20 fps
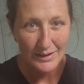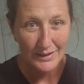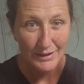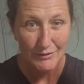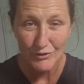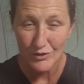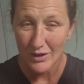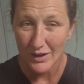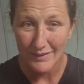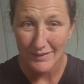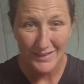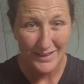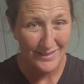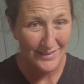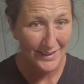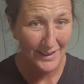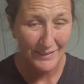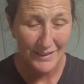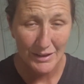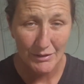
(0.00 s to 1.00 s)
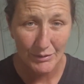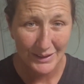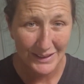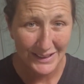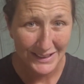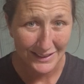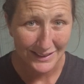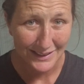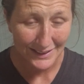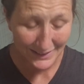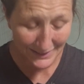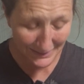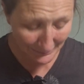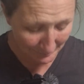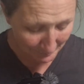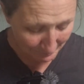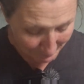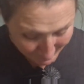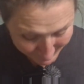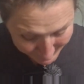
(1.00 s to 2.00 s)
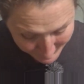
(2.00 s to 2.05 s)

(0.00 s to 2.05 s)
and they've tried these and they really like them.